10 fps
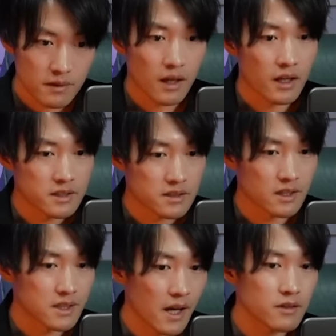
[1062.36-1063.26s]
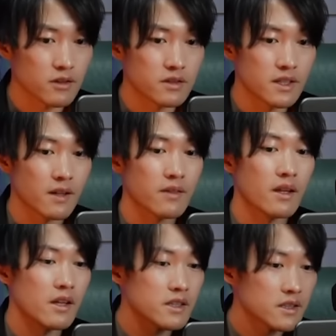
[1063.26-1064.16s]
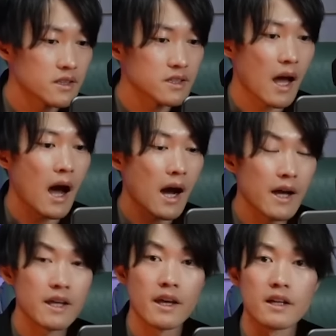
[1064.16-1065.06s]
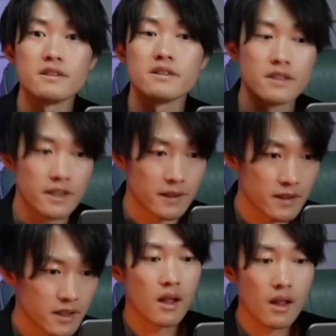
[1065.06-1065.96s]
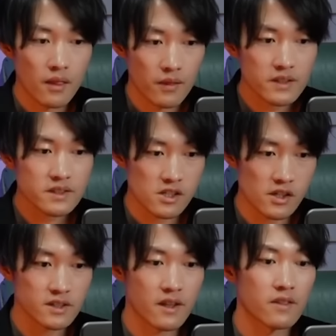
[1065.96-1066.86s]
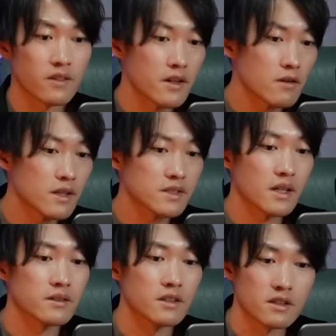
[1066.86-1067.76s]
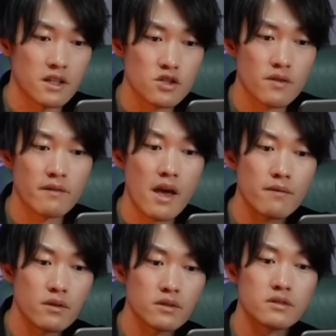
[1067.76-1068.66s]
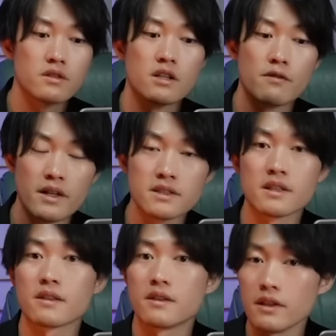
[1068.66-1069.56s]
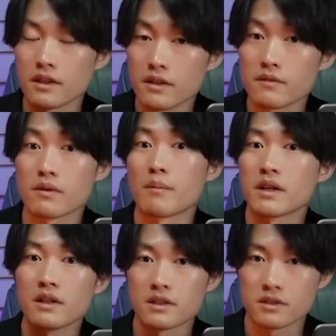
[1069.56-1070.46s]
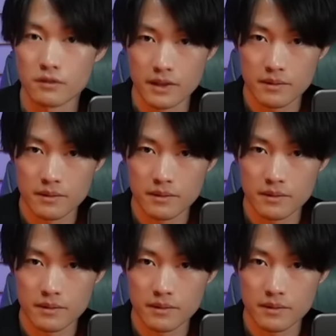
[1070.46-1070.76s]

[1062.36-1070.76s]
It's designed using the letters I and D. This suggests that there was an intentional effort to erase the D from the history.